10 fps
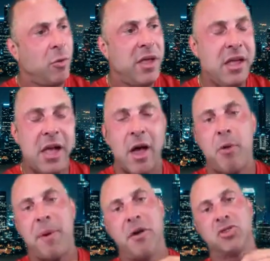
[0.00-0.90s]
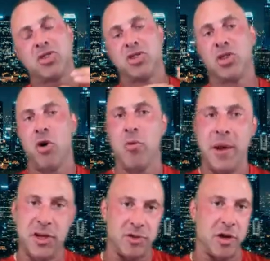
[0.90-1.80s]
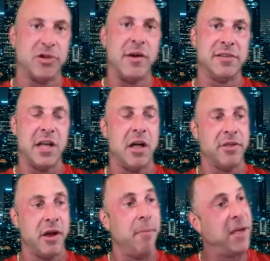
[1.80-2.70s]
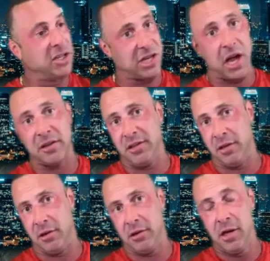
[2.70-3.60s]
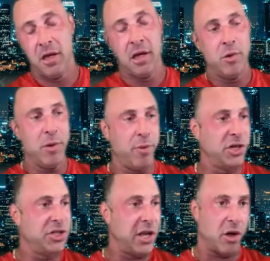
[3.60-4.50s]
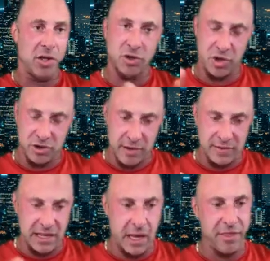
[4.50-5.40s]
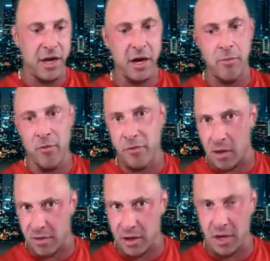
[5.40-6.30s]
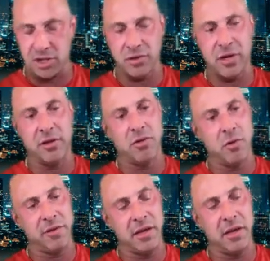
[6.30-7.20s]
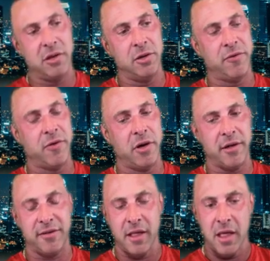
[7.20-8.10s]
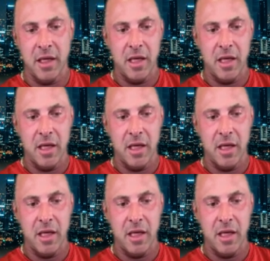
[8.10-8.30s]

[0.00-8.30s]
We help out so many truck drivers out there. And big shout out to you. We appreciate all the truck drivers out there moving around the country and doing what they need to do for us.